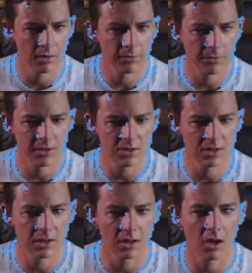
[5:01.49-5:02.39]

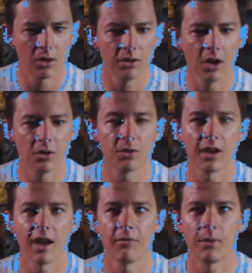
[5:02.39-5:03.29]
fringing? Oh no, do I
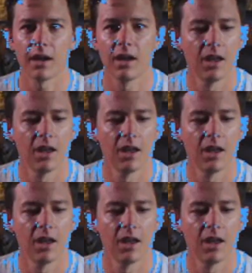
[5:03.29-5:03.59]
have my,